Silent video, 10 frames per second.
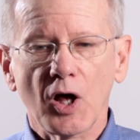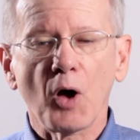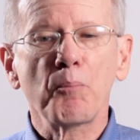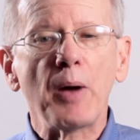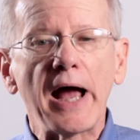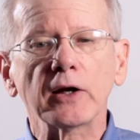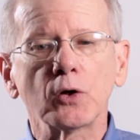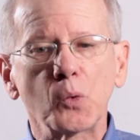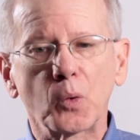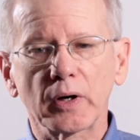about an
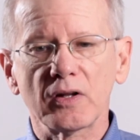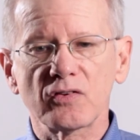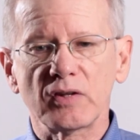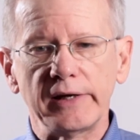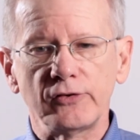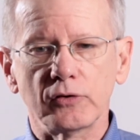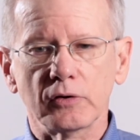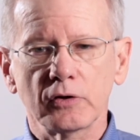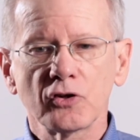organization,